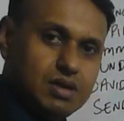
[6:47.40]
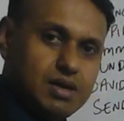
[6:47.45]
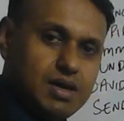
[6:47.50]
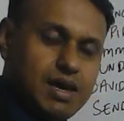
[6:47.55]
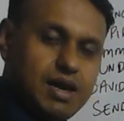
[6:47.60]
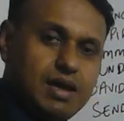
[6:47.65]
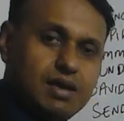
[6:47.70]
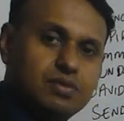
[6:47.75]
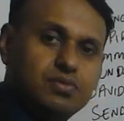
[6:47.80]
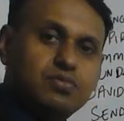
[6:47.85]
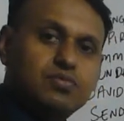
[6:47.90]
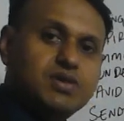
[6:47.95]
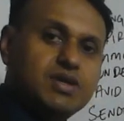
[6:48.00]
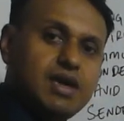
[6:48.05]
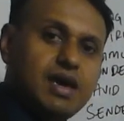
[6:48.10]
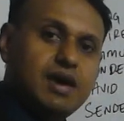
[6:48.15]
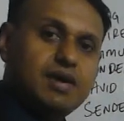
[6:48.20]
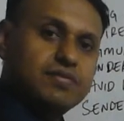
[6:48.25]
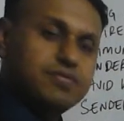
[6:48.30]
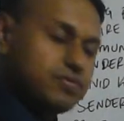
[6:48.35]
and we
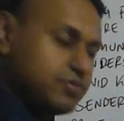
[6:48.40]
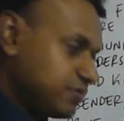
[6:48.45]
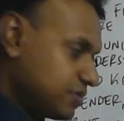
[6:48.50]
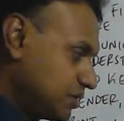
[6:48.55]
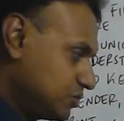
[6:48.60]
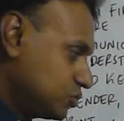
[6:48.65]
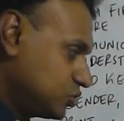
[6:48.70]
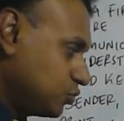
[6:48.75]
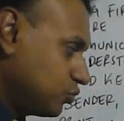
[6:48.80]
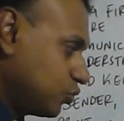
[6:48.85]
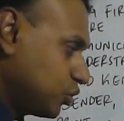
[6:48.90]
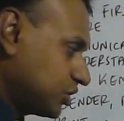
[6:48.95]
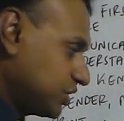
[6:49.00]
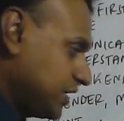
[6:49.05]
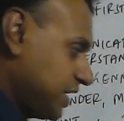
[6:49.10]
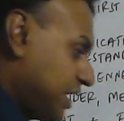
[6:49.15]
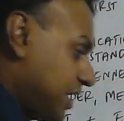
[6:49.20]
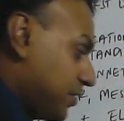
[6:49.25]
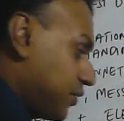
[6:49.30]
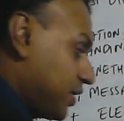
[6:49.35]
have come to what
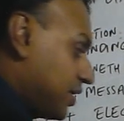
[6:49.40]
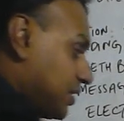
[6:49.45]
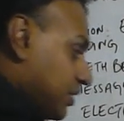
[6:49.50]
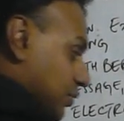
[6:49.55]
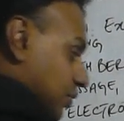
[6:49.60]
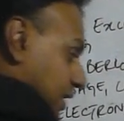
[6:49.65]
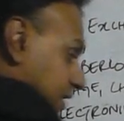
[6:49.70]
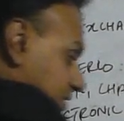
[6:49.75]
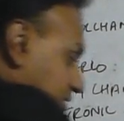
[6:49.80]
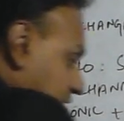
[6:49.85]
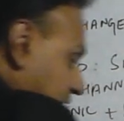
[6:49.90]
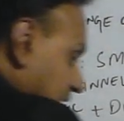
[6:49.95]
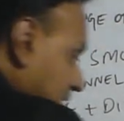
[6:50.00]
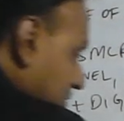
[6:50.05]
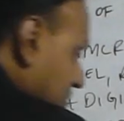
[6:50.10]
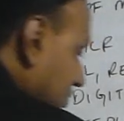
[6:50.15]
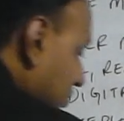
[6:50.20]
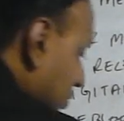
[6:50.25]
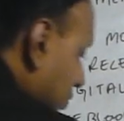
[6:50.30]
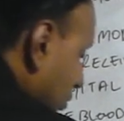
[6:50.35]
era right
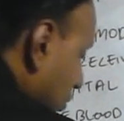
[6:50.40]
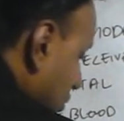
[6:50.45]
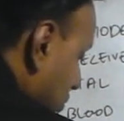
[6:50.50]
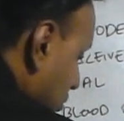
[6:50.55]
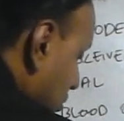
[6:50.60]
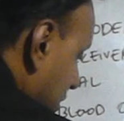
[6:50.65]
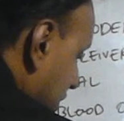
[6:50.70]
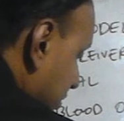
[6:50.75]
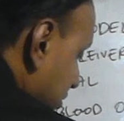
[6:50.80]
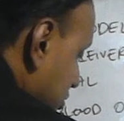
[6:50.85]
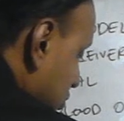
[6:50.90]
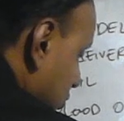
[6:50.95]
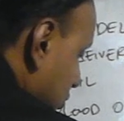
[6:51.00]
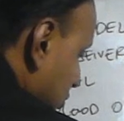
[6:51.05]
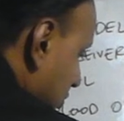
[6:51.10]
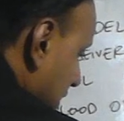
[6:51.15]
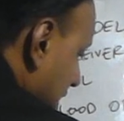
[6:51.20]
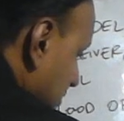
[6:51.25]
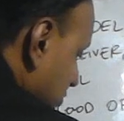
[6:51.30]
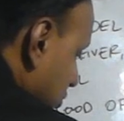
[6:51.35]
now? We are
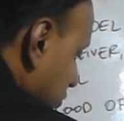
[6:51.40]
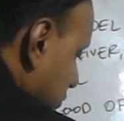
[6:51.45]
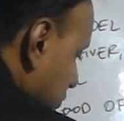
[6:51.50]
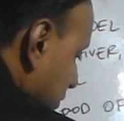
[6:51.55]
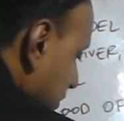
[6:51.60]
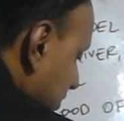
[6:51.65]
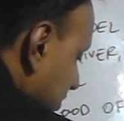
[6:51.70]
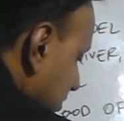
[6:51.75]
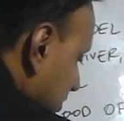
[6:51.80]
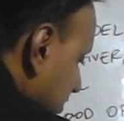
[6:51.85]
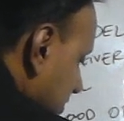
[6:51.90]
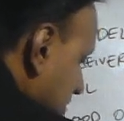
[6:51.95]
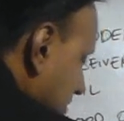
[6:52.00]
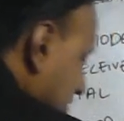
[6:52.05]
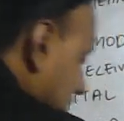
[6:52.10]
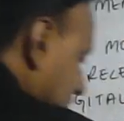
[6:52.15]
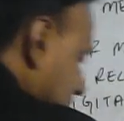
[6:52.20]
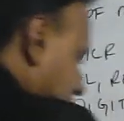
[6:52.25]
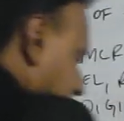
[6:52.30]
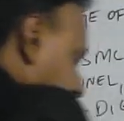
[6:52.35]
in 2020s,
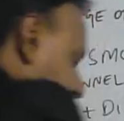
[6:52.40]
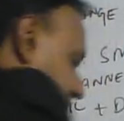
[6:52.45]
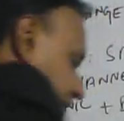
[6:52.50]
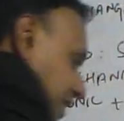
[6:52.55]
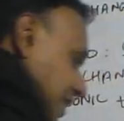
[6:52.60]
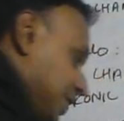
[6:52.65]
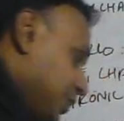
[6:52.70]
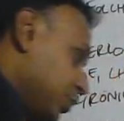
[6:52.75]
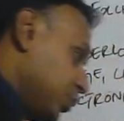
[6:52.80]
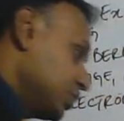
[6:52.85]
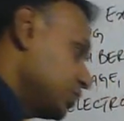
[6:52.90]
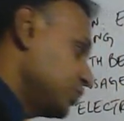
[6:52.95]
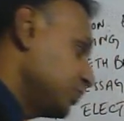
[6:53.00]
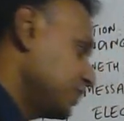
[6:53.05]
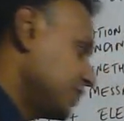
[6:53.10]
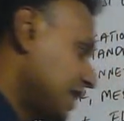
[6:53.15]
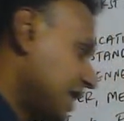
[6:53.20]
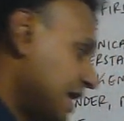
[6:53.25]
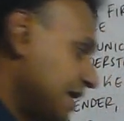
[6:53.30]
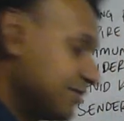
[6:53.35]
and what do
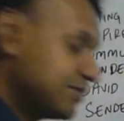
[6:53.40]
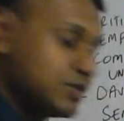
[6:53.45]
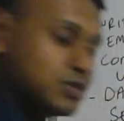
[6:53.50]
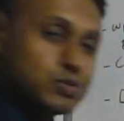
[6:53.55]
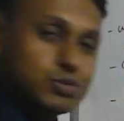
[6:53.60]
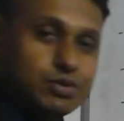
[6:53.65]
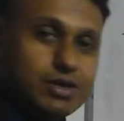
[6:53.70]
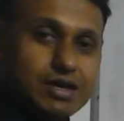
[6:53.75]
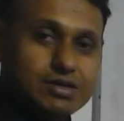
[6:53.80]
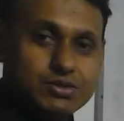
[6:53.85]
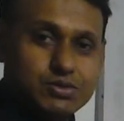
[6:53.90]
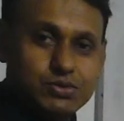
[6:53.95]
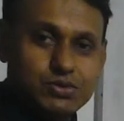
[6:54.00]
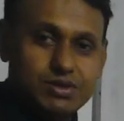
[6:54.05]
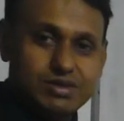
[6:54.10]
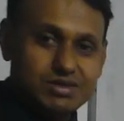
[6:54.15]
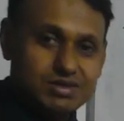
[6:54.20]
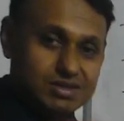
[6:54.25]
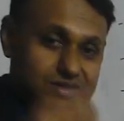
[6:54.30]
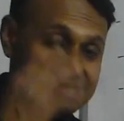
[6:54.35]
we have in
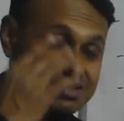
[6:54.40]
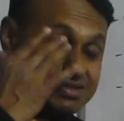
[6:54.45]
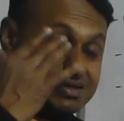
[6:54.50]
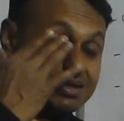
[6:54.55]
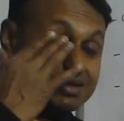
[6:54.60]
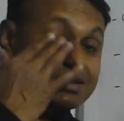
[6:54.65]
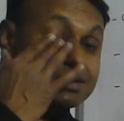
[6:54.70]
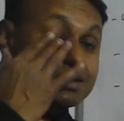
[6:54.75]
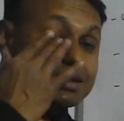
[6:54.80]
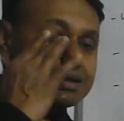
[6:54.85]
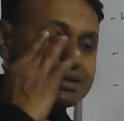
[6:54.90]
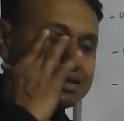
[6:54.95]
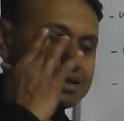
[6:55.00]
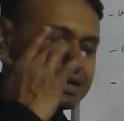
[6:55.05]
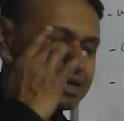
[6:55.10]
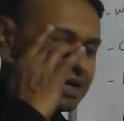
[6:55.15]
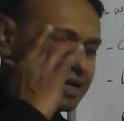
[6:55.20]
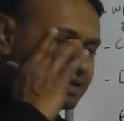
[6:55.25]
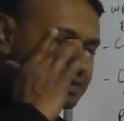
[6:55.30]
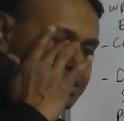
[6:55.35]
2020s? In
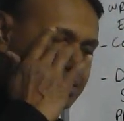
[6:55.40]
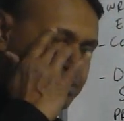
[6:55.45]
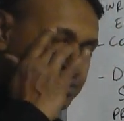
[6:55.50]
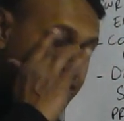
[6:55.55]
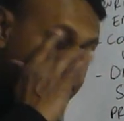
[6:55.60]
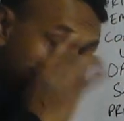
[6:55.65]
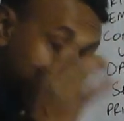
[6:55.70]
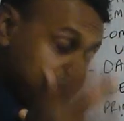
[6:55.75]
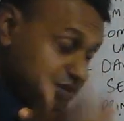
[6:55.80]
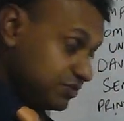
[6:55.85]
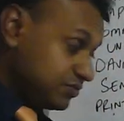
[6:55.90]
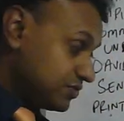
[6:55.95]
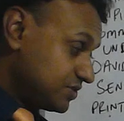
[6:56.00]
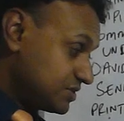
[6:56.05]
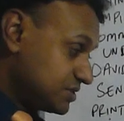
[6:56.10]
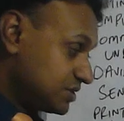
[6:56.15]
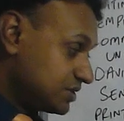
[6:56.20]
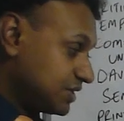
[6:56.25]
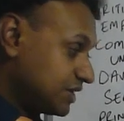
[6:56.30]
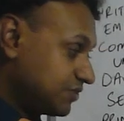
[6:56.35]
internet, something very
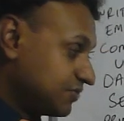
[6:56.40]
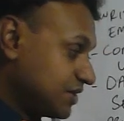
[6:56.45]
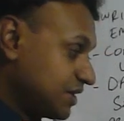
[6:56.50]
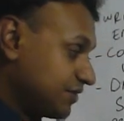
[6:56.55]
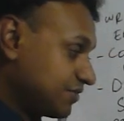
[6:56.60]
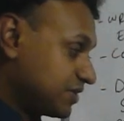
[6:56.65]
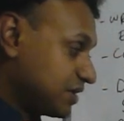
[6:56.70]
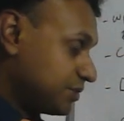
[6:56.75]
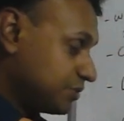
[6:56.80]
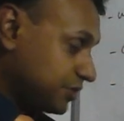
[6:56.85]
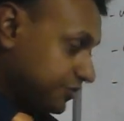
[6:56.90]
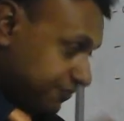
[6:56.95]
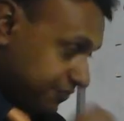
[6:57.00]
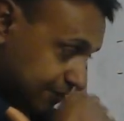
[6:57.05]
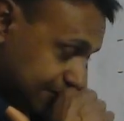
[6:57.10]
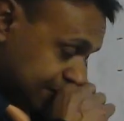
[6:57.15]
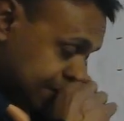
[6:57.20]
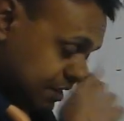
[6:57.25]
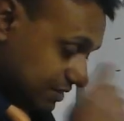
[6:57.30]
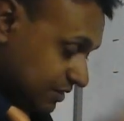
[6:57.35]
interesting that we have come up
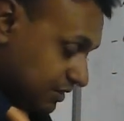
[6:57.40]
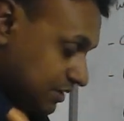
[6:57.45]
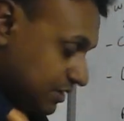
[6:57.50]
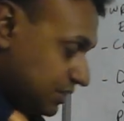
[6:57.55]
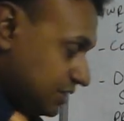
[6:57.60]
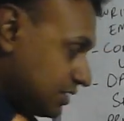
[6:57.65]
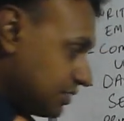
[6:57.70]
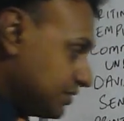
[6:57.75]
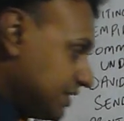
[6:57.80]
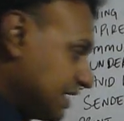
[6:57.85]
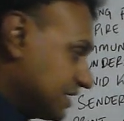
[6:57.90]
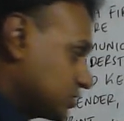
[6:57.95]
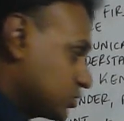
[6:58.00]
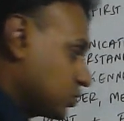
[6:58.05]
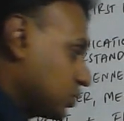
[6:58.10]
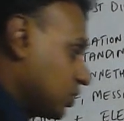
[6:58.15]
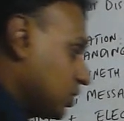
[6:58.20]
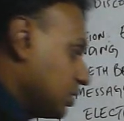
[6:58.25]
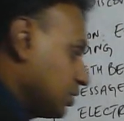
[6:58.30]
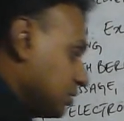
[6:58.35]
with, that's
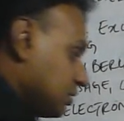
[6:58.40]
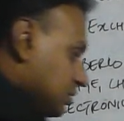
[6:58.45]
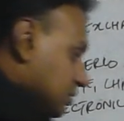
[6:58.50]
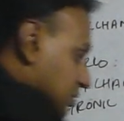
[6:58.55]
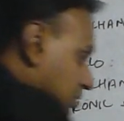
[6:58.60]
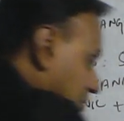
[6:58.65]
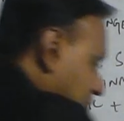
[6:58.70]
called